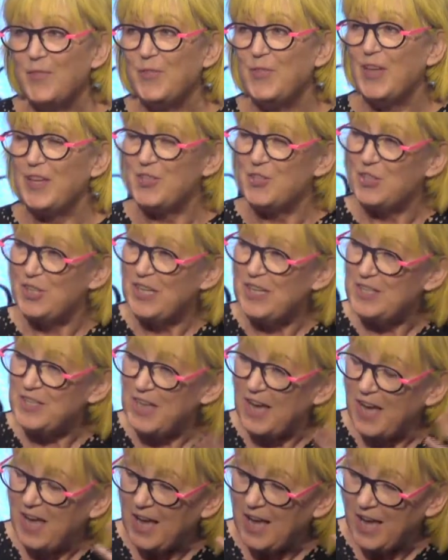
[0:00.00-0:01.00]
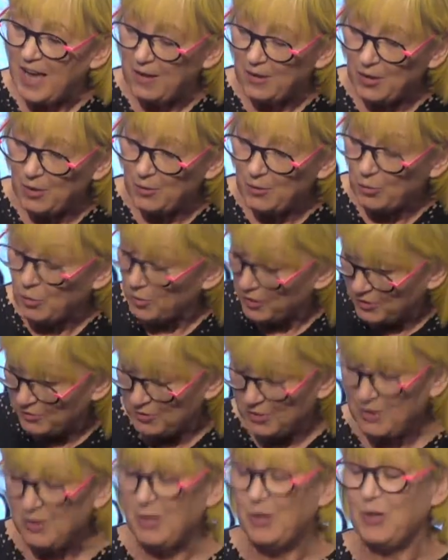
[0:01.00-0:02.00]
that she's a well,
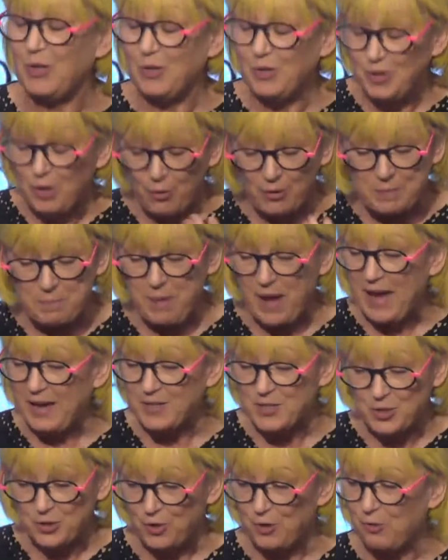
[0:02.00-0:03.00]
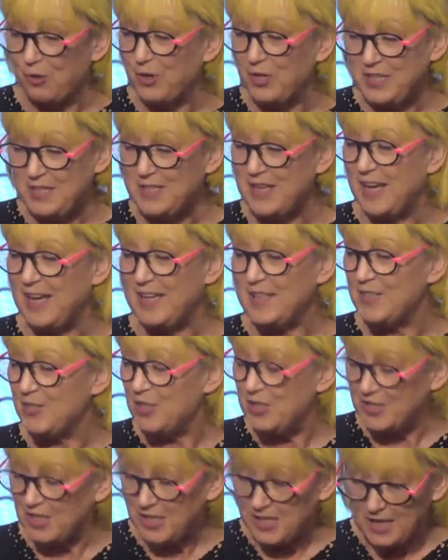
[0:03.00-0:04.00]
going back to her early days,
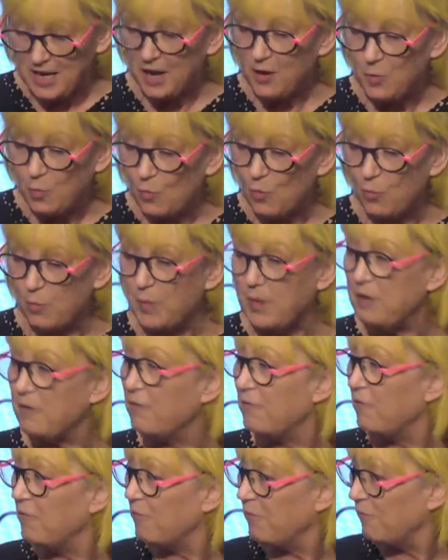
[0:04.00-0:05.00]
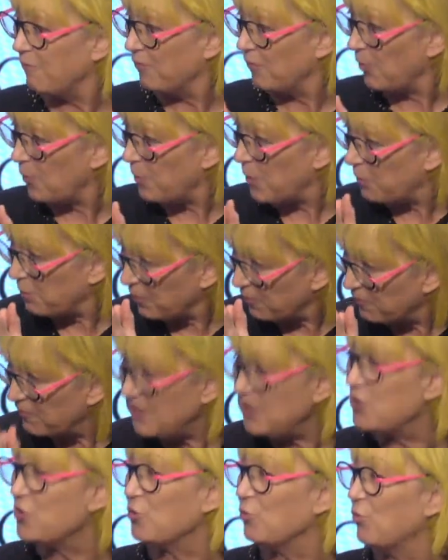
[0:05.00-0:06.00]
she's a young woman from a
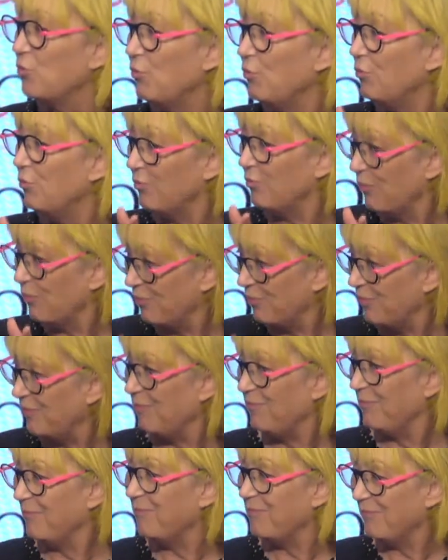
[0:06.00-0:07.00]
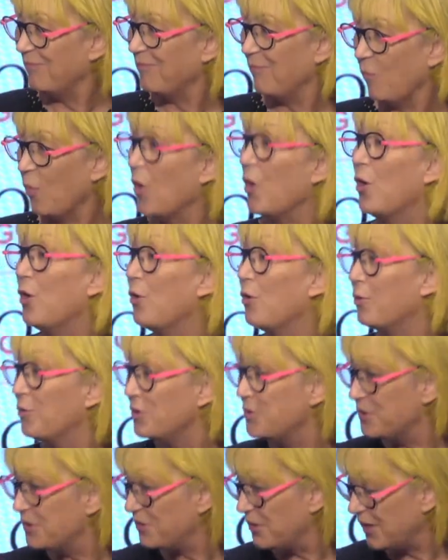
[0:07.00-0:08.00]
provincial
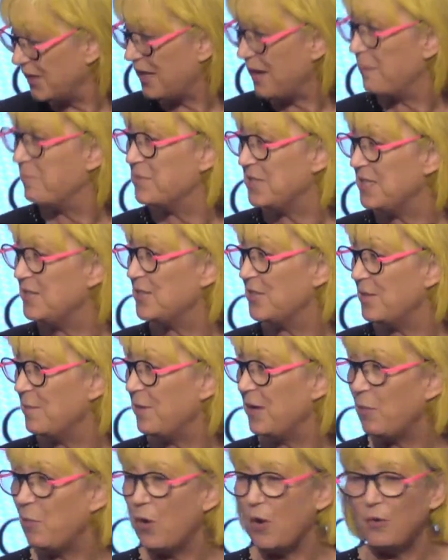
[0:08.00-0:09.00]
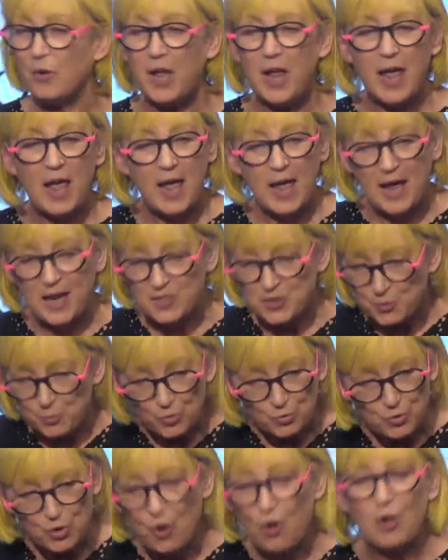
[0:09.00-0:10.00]
world that comes into the big world, and she
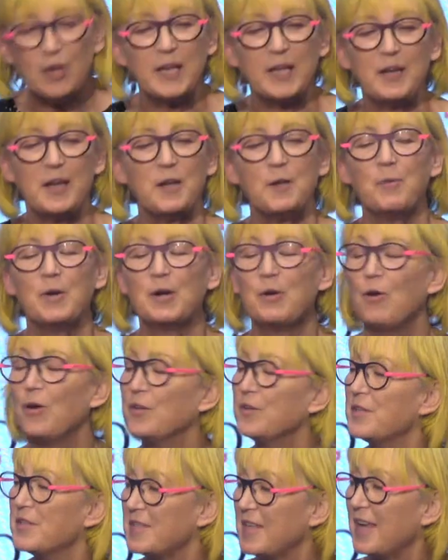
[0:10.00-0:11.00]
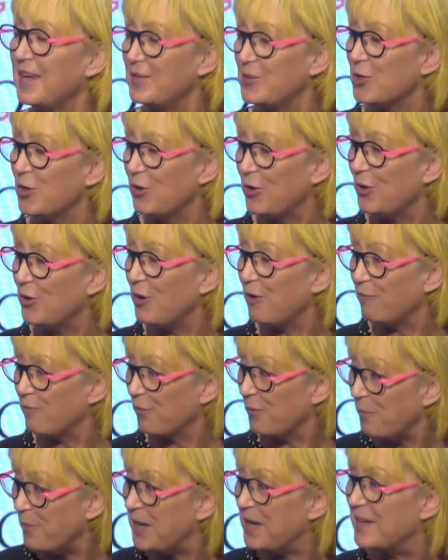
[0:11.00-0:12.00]
will not let anyone condescend to her, not mm-hmm. for a
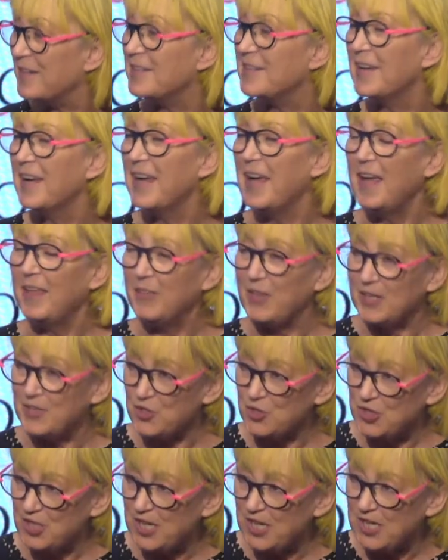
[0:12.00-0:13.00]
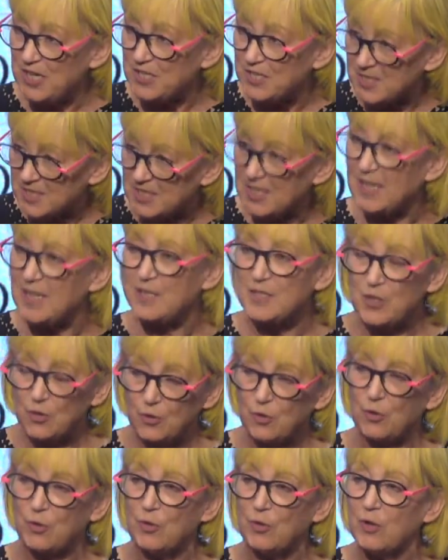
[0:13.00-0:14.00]
mm-hmm. minute. Mm-hmm. That she sees
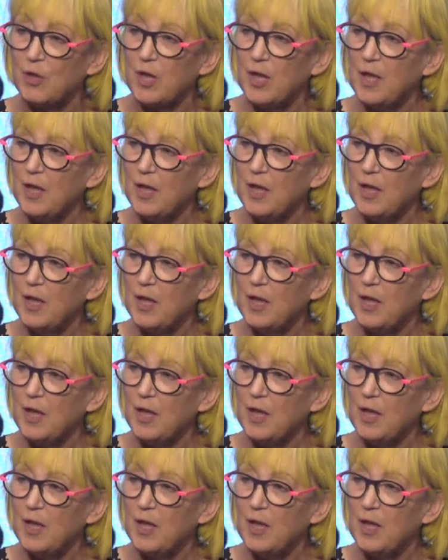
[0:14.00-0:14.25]
her